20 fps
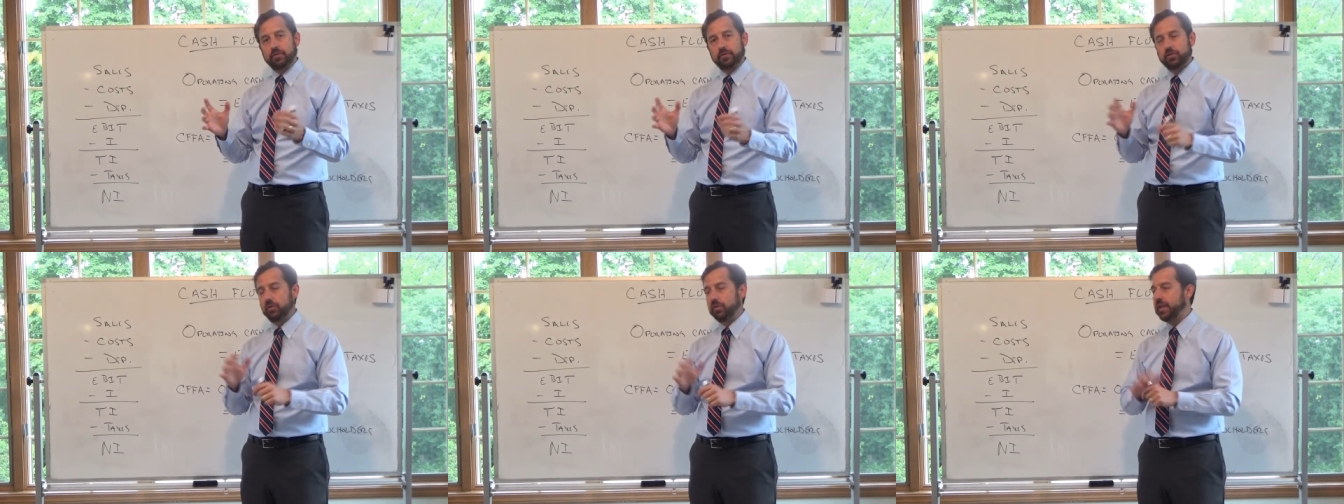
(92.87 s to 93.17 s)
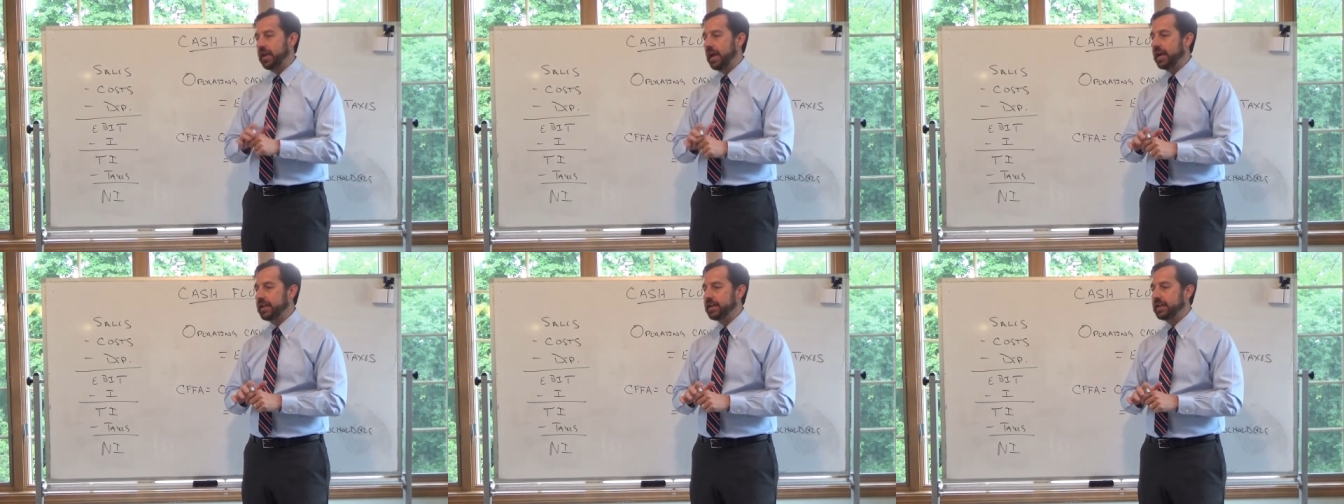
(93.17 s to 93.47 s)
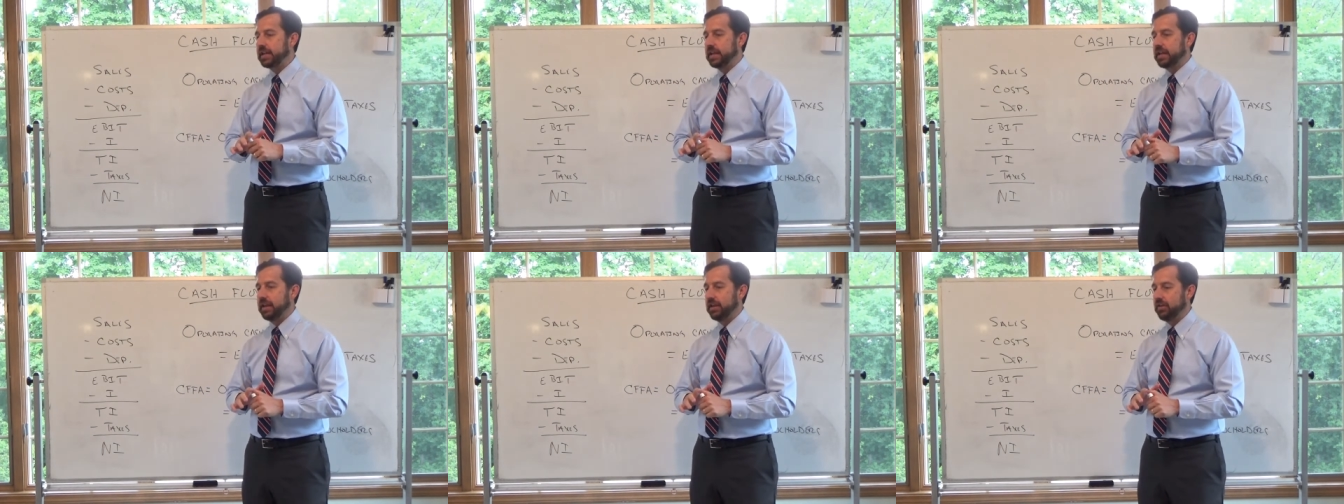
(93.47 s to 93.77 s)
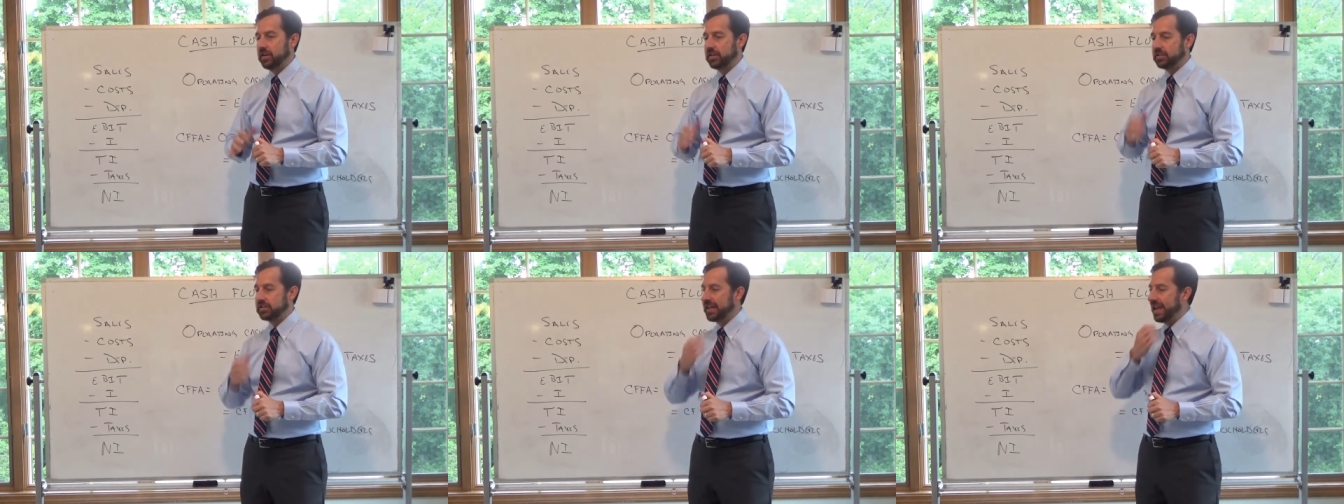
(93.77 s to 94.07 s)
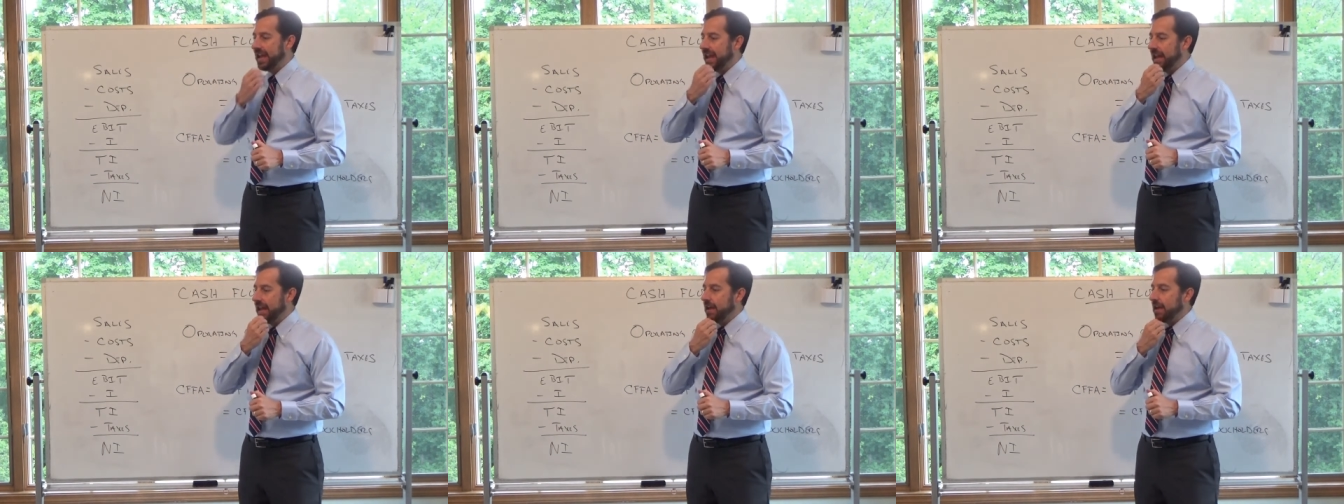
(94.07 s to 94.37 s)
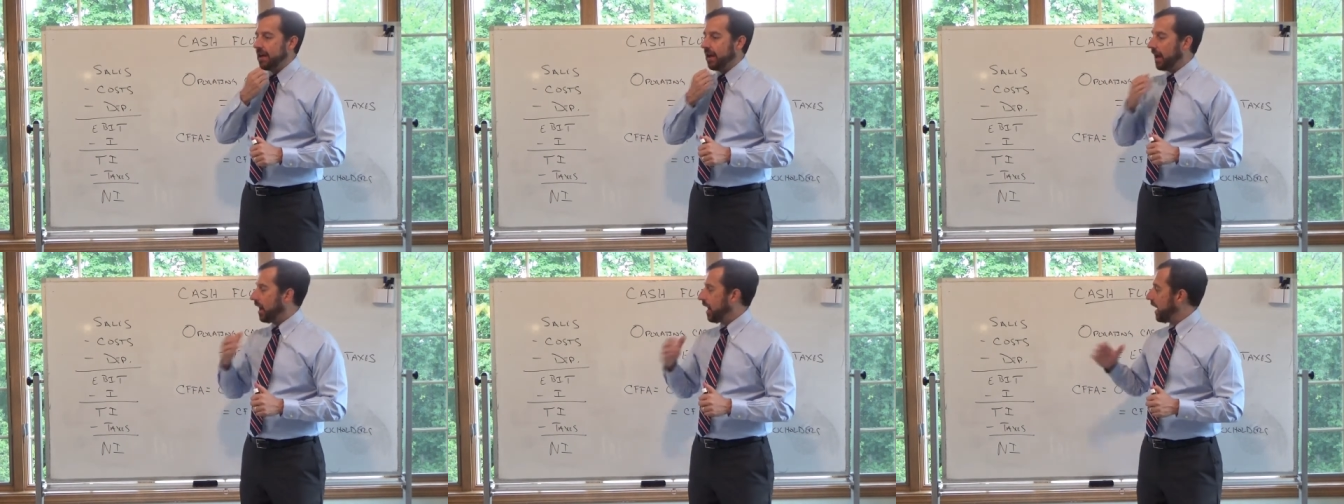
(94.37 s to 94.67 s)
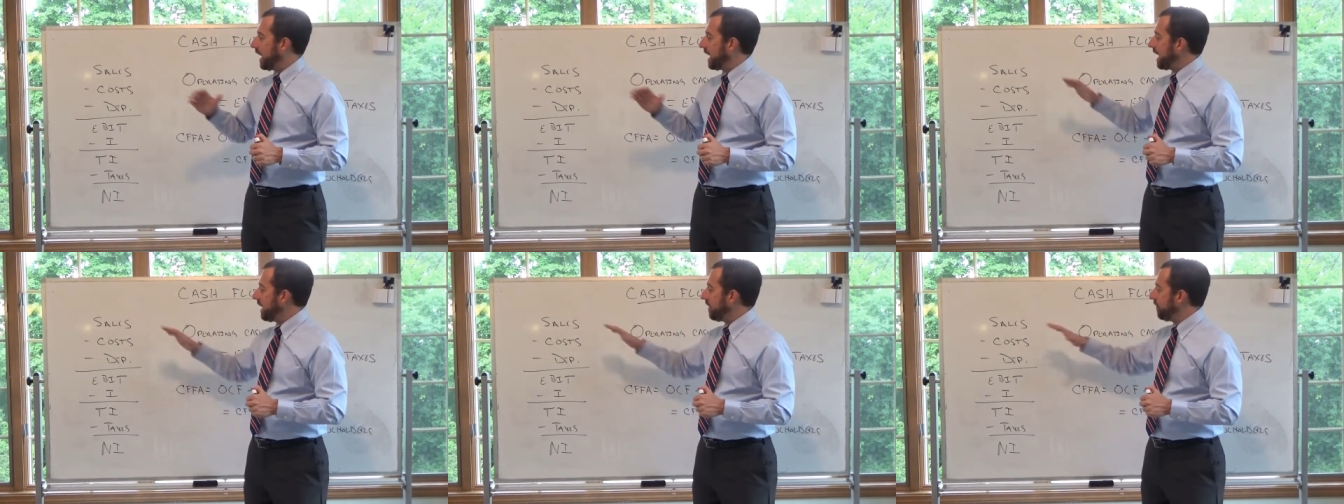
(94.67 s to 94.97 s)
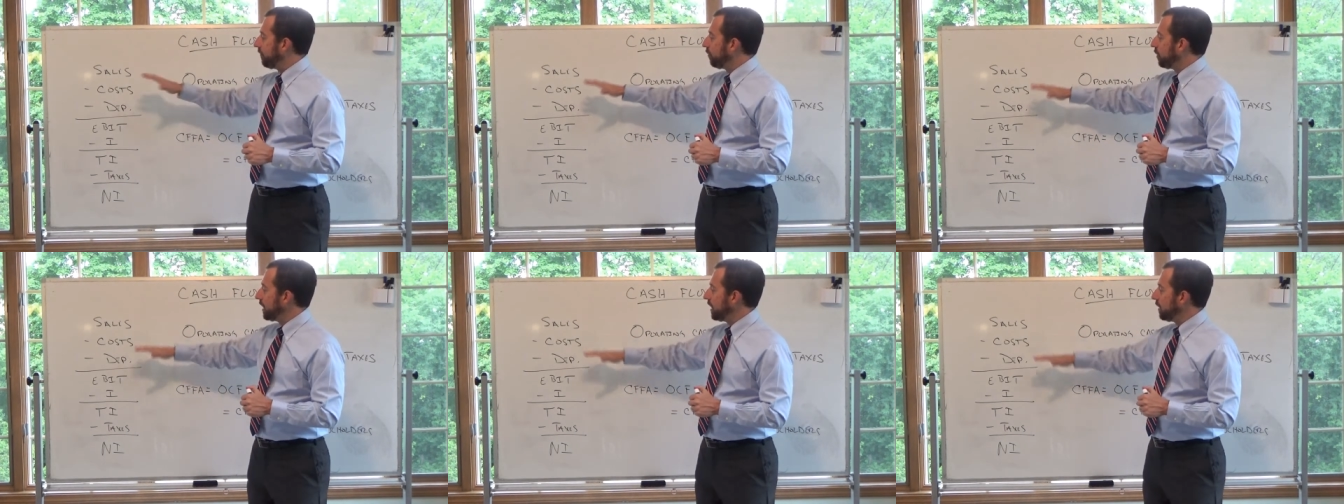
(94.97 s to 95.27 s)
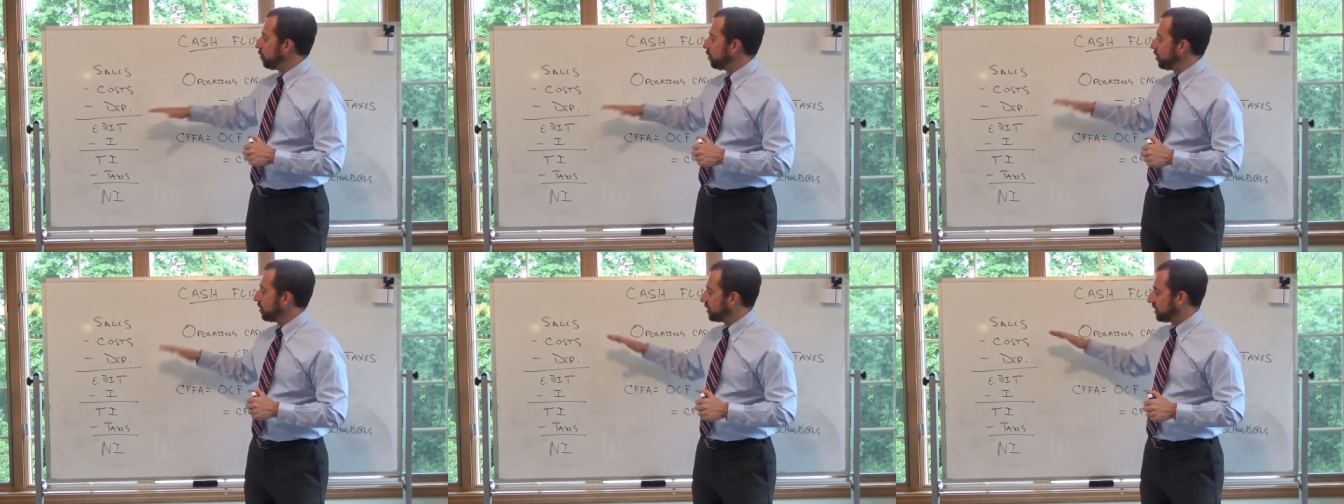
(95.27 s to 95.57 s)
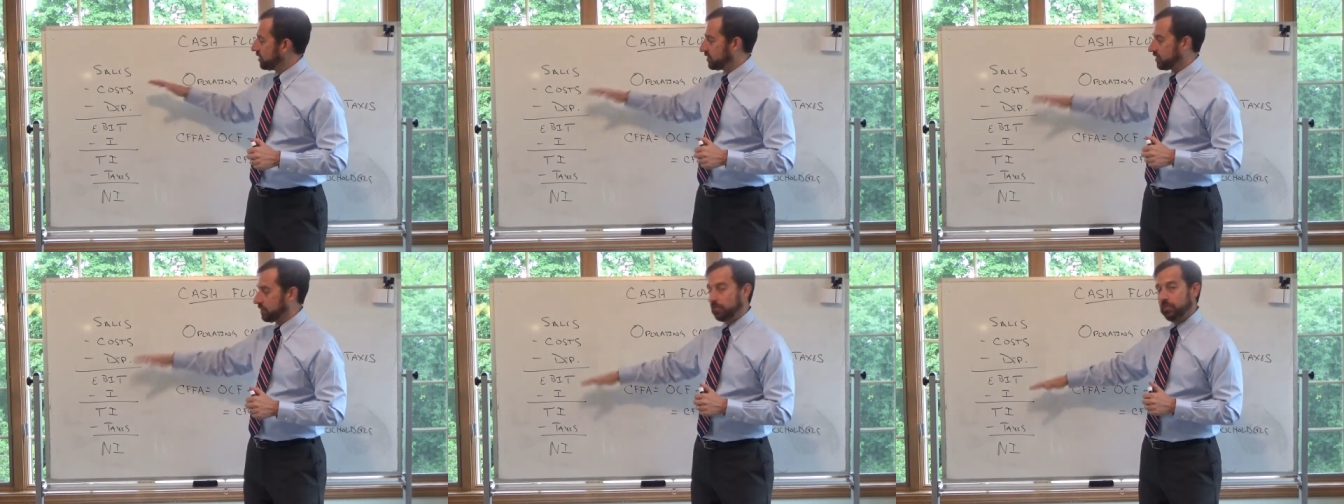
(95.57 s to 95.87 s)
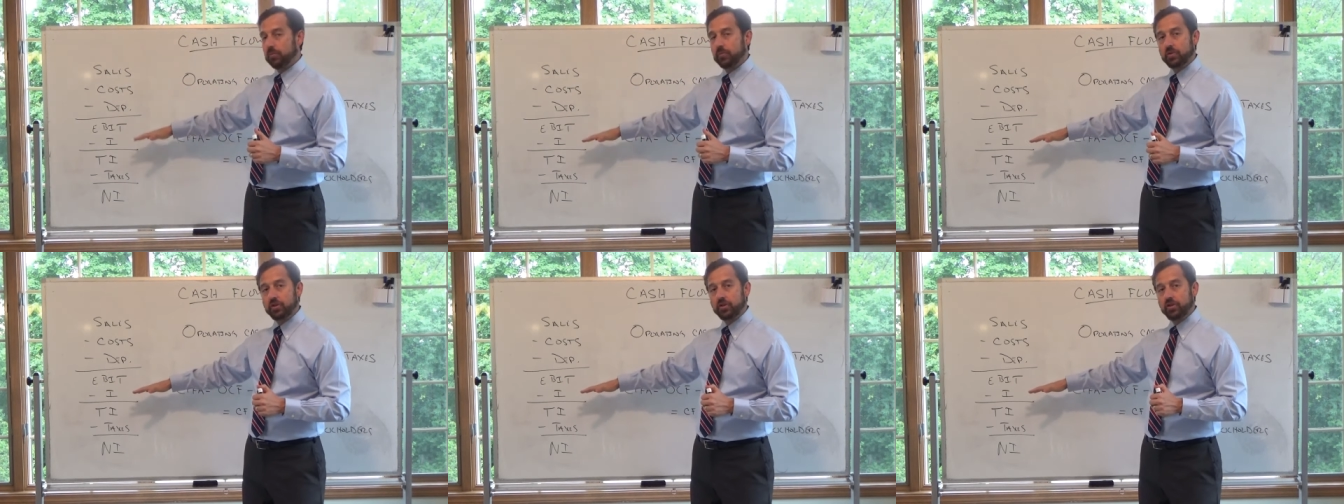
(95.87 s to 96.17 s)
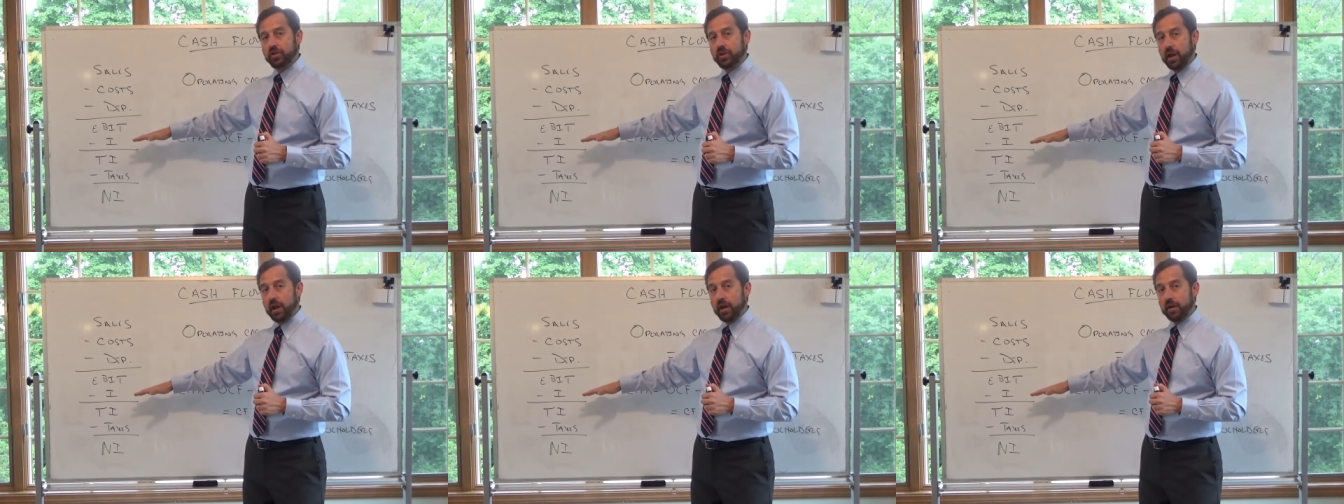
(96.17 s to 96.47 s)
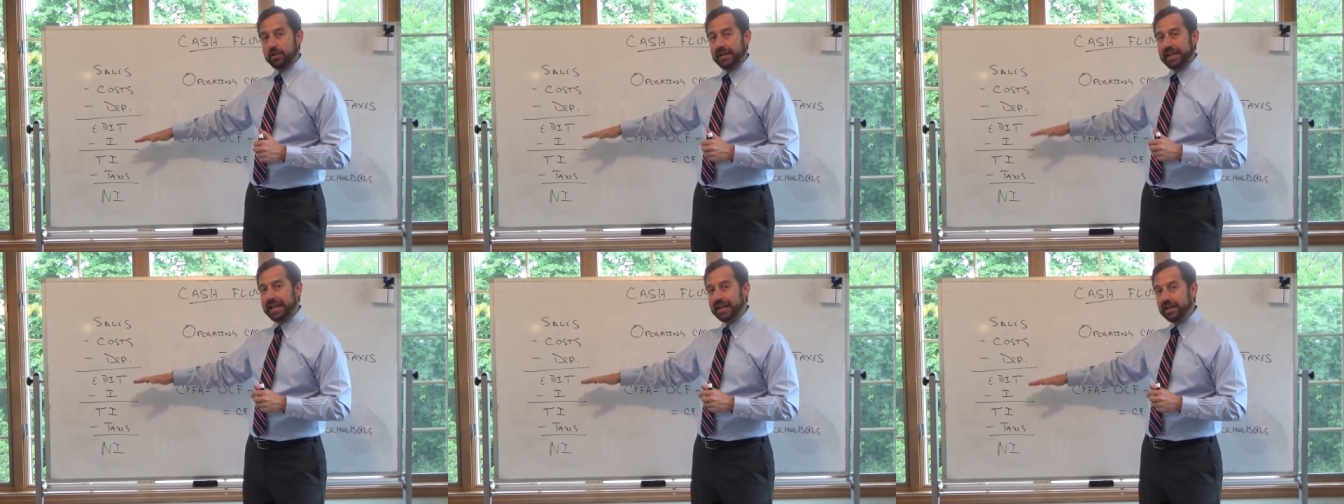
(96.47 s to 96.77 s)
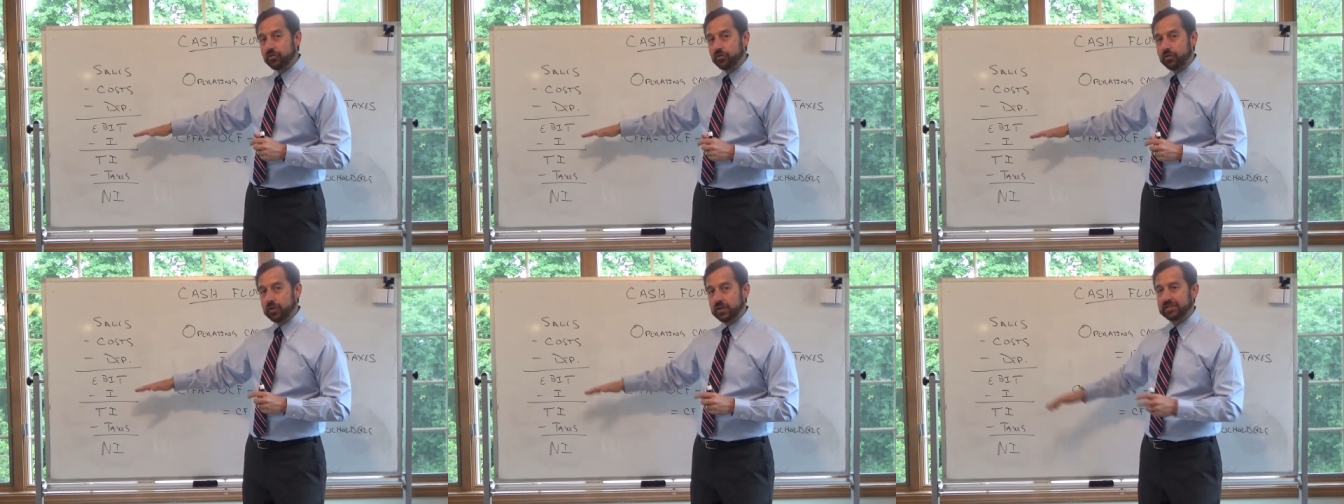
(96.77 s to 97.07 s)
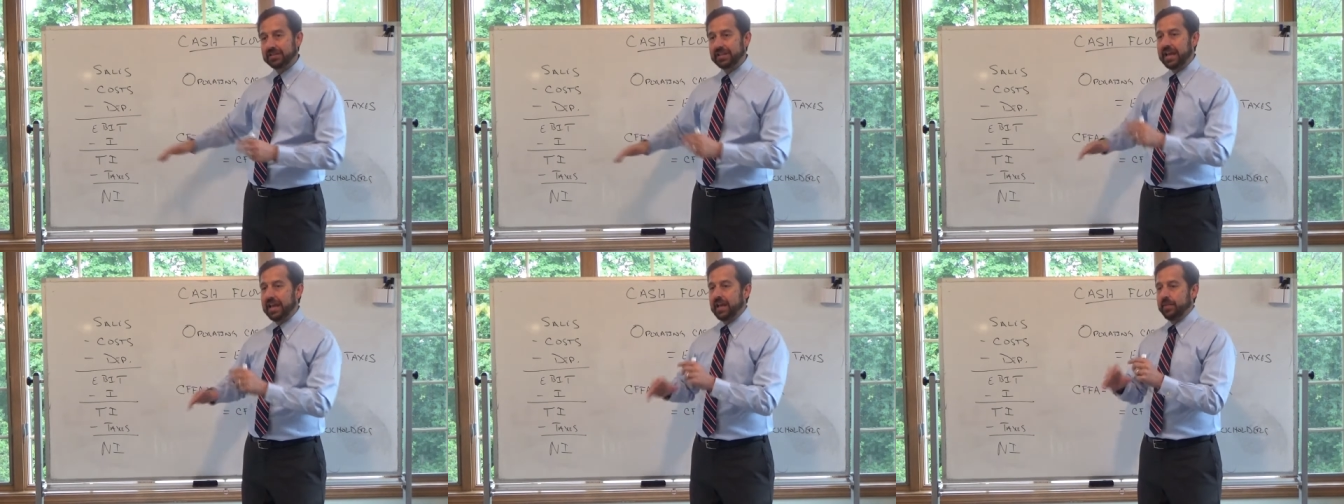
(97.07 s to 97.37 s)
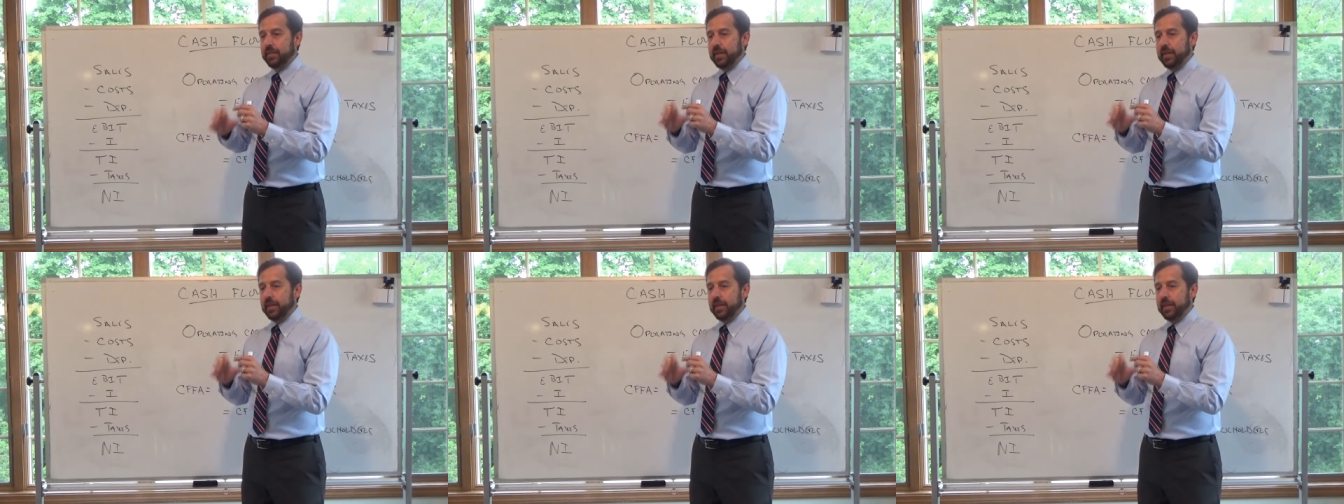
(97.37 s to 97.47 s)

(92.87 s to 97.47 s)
So the idea here is, if we were to deduct interest,